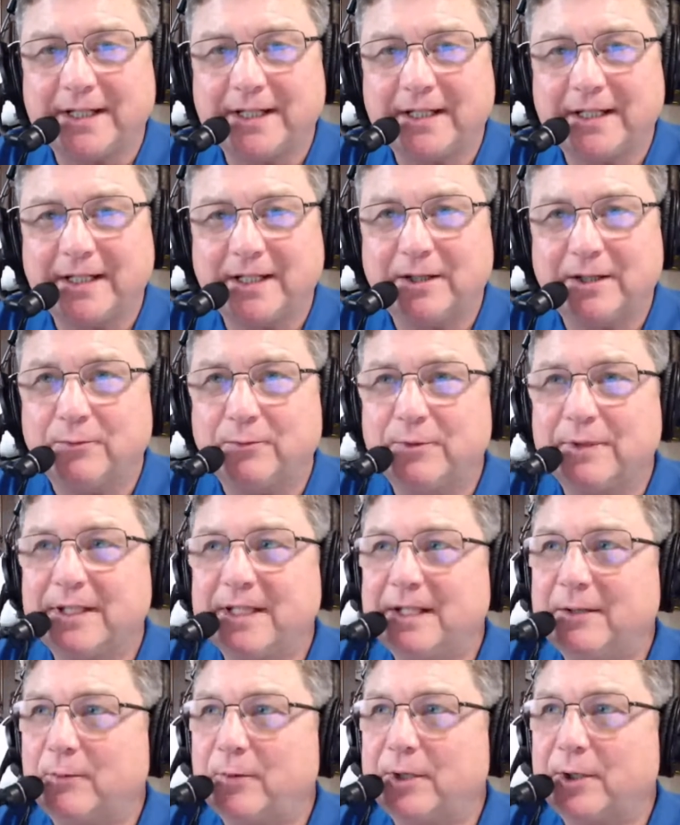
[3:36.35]

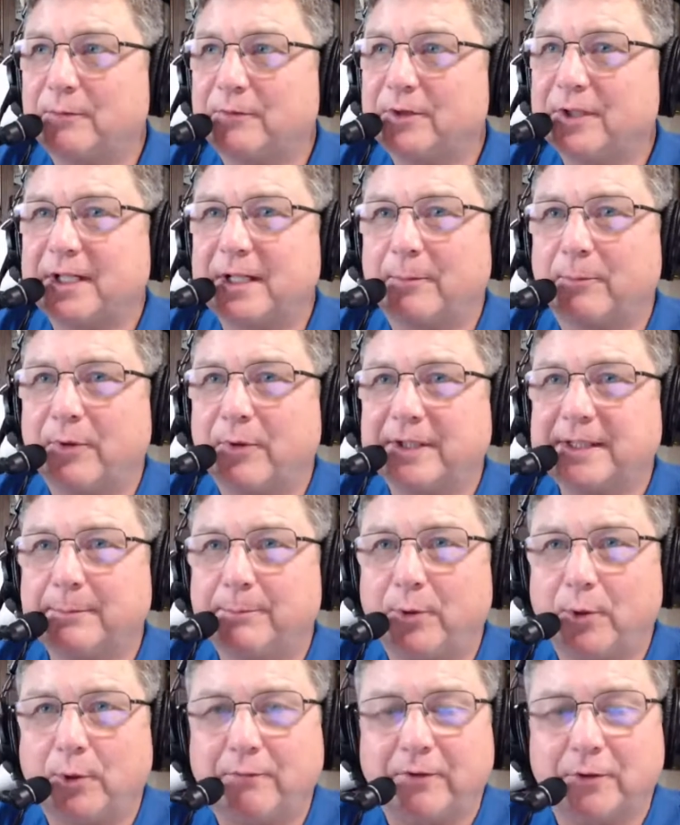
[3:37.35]
It went over like a
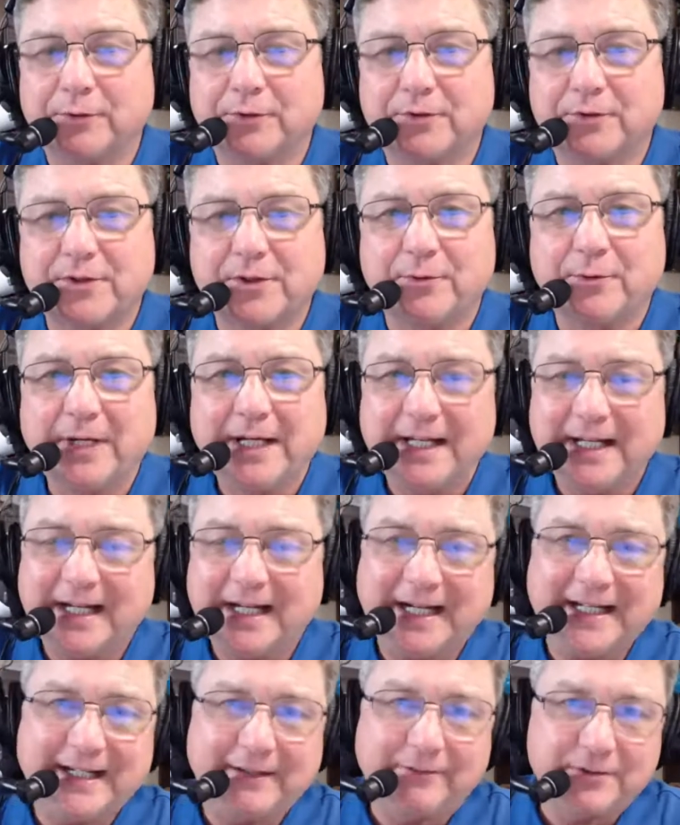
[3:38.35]
pregnant pole vaulter. So
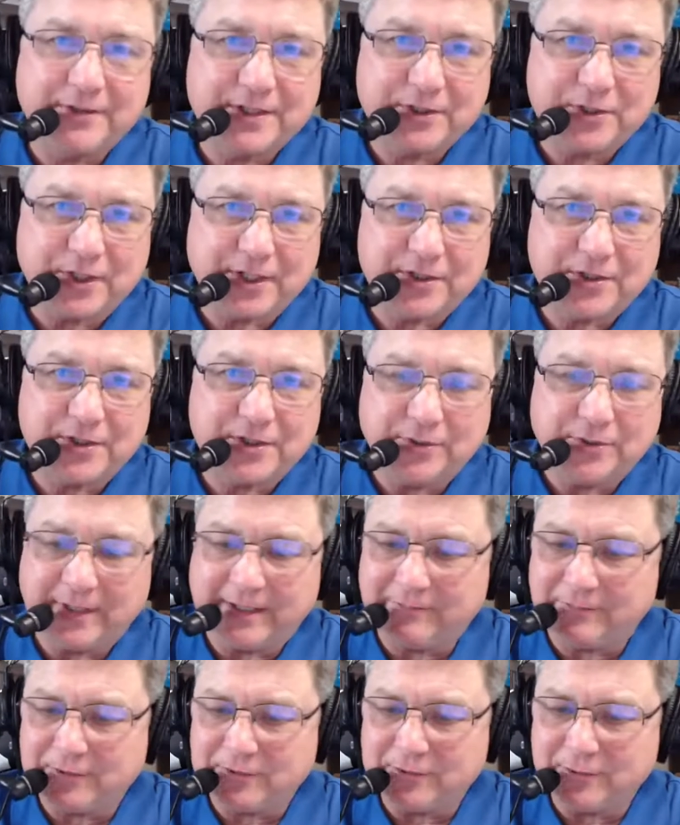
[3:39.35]
I never suggest you
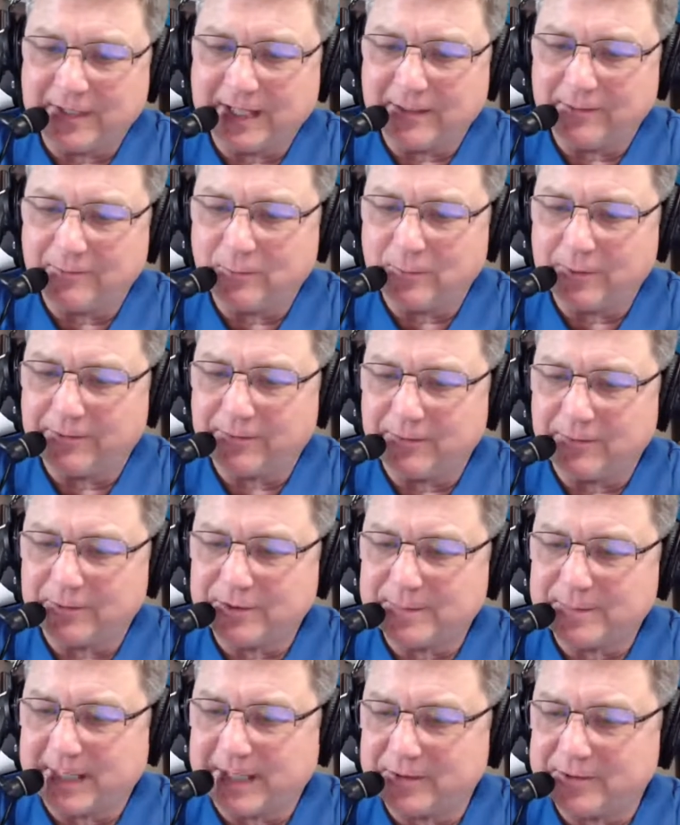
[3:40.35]
ever do that with your
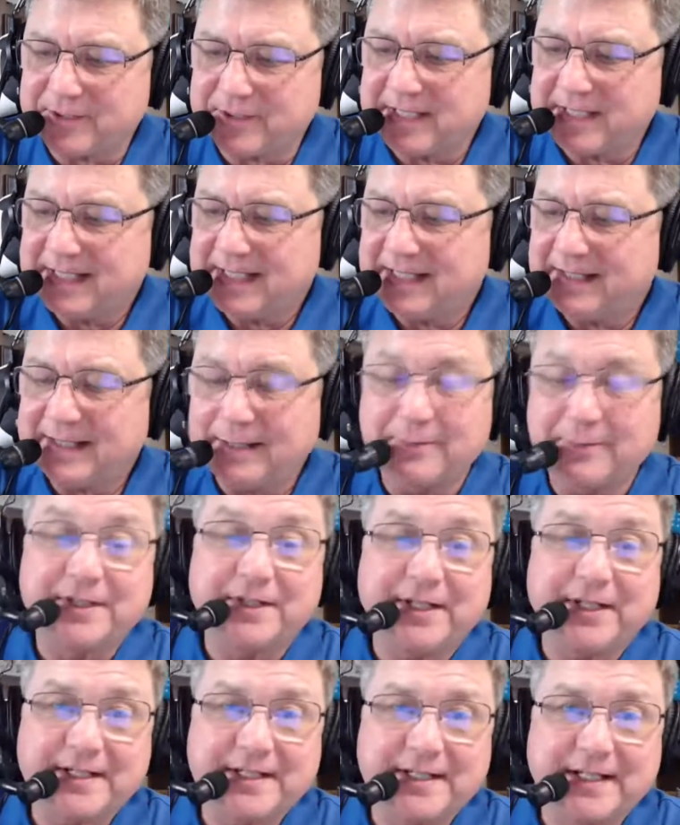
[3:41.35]
spouse. That was
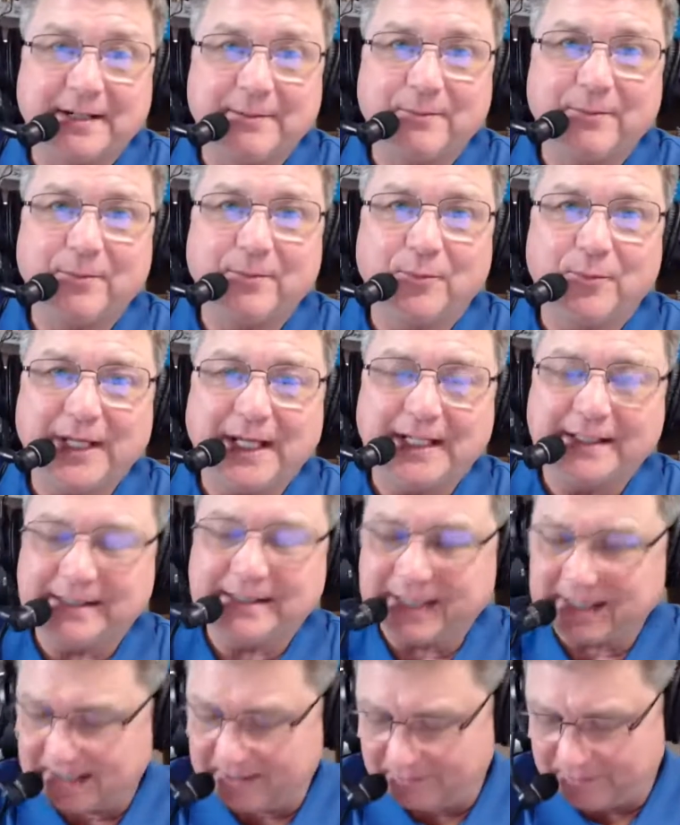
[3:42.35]
the last time we had
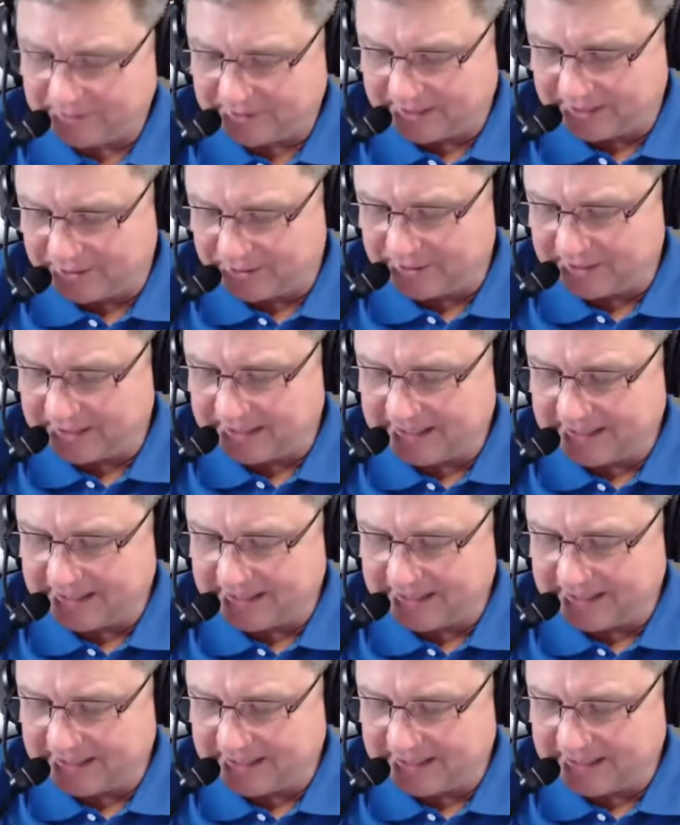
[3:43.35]
that conversation.